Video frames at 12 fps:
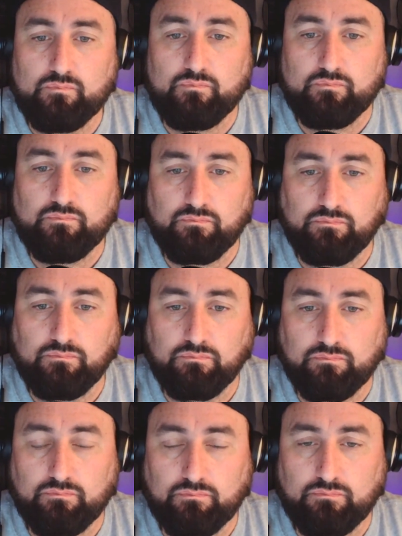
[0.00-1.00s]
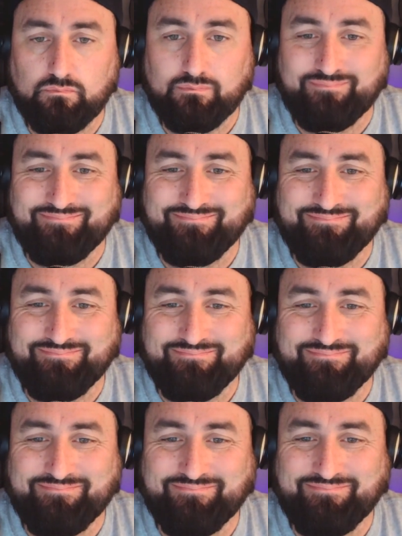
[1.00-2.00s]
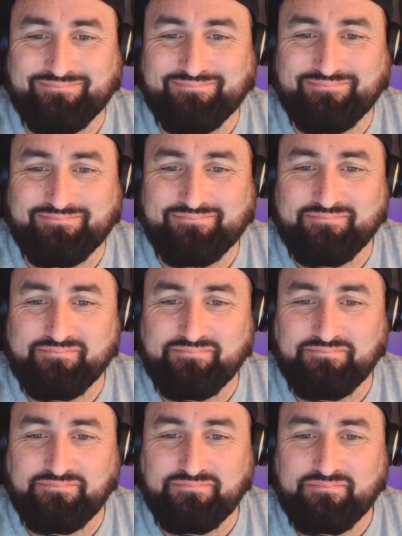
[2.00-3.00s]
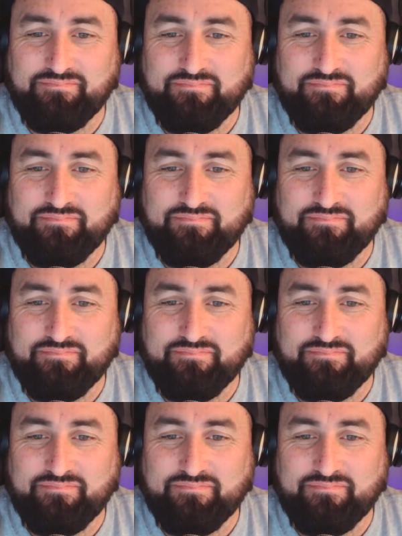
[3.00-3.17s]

(not speaking)